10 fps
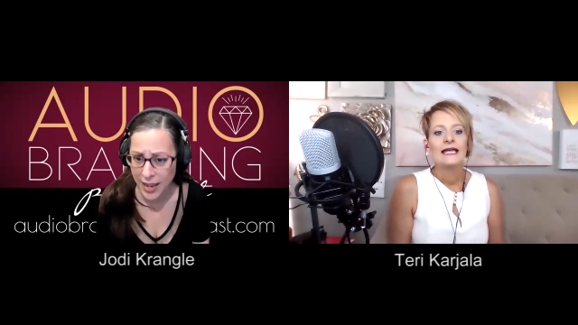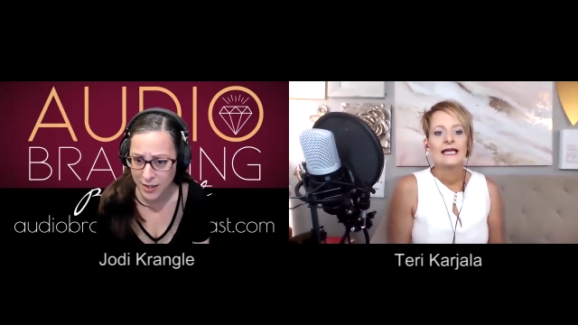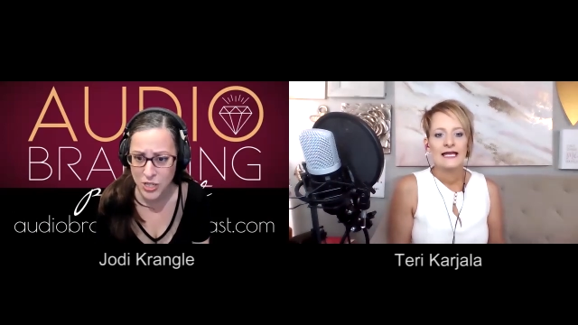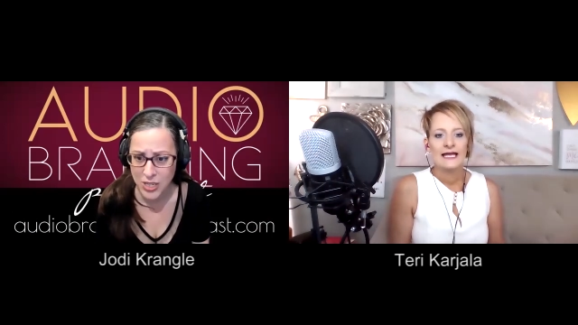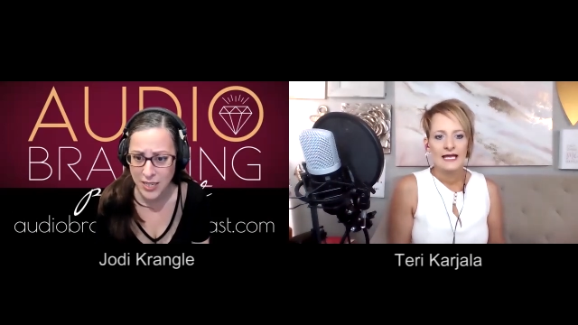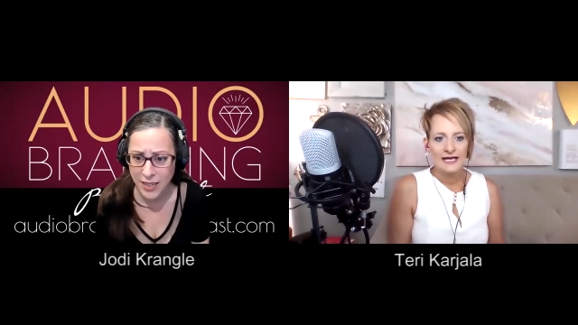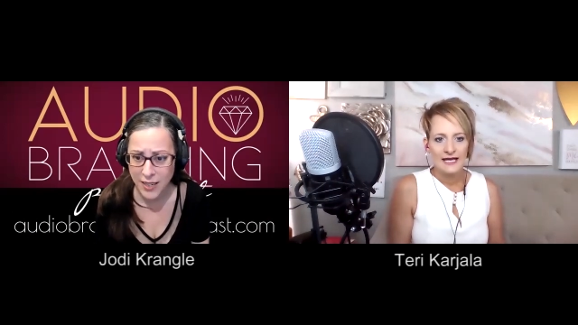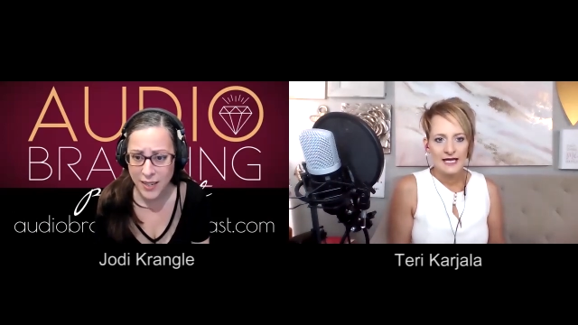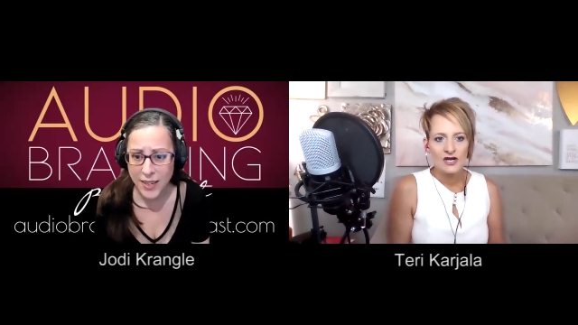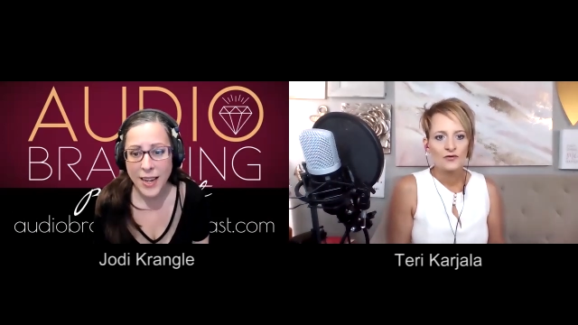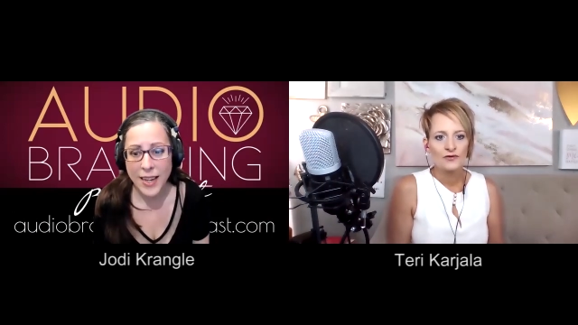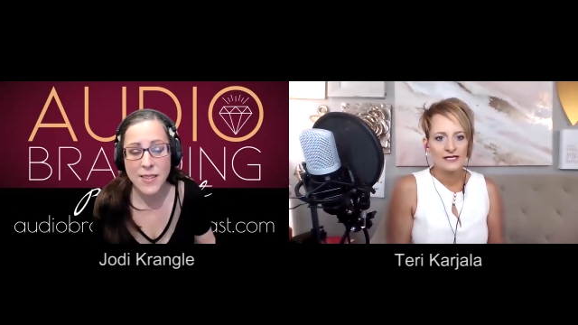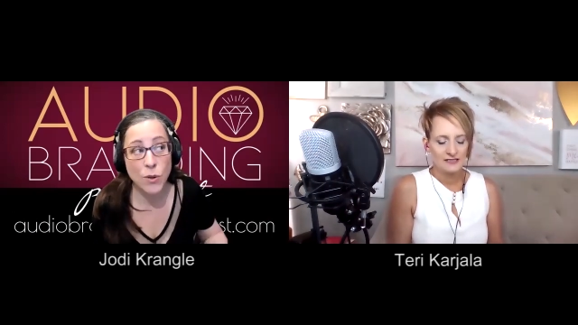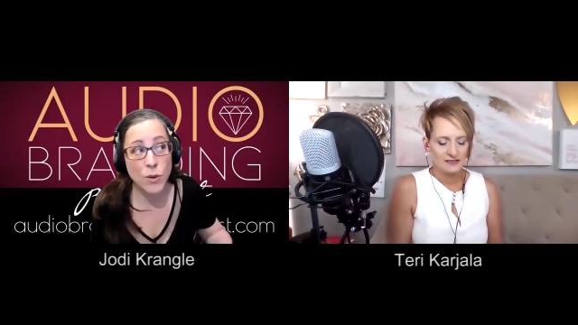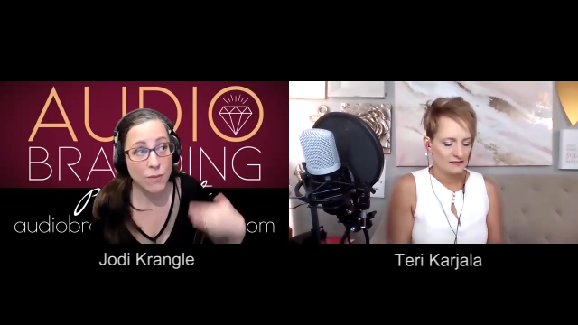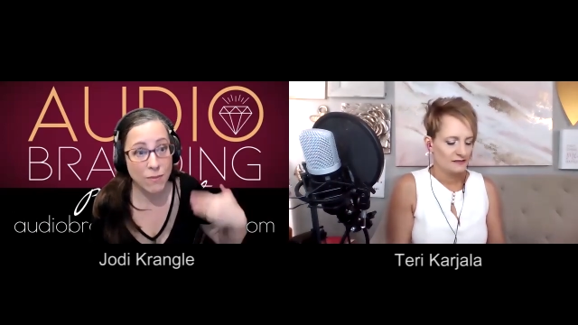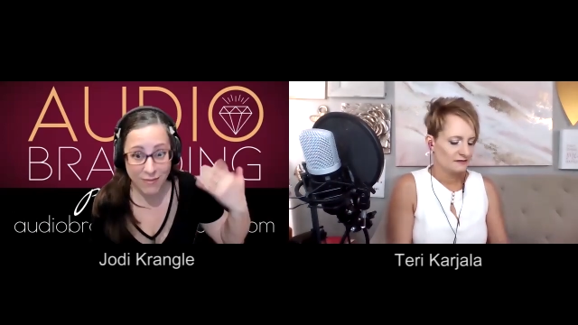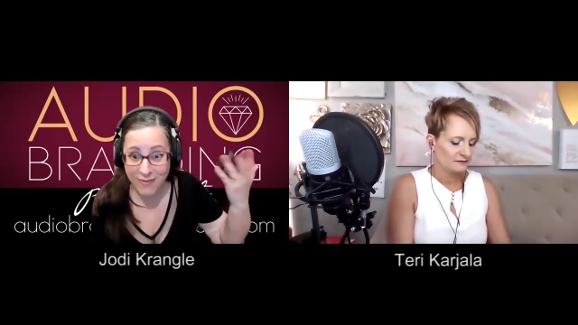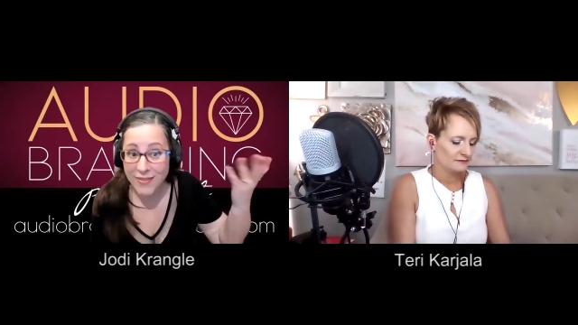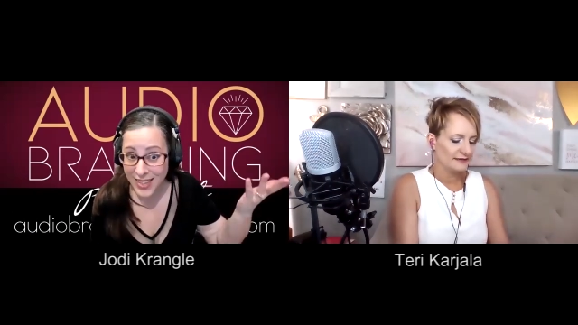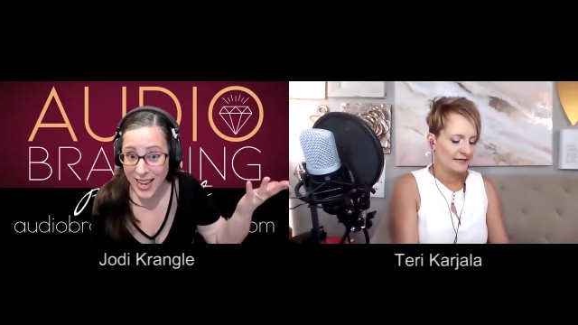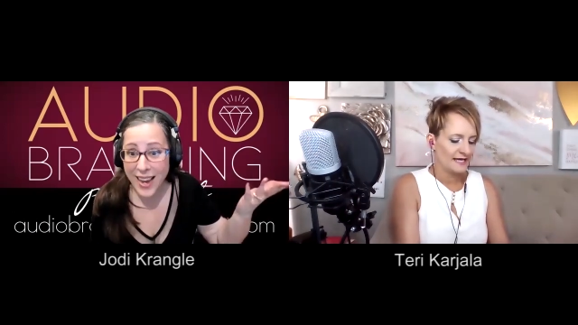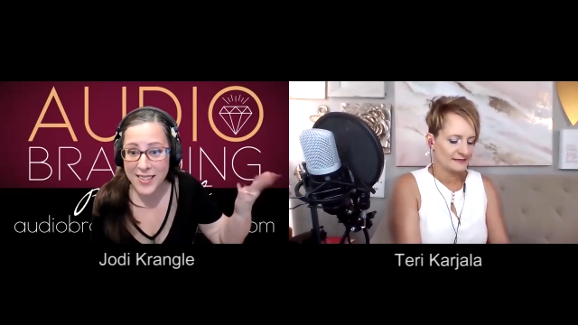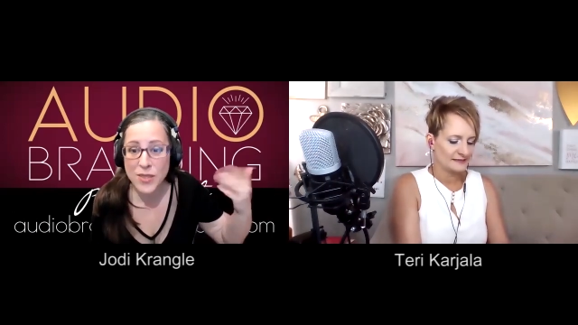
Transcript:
Speaker 1: energy. Agreed. And so yeah, yes.